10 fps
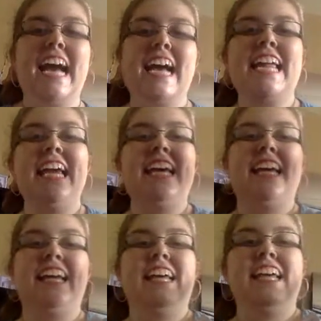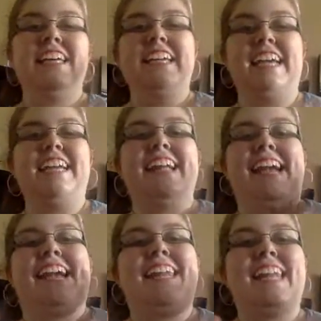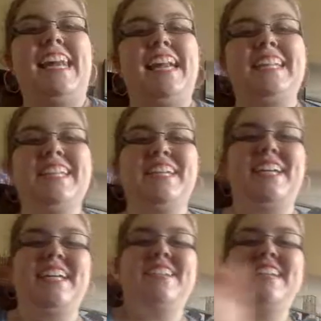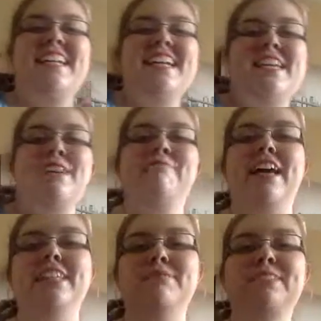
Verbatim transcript: Cat Kate 93. Yep, that's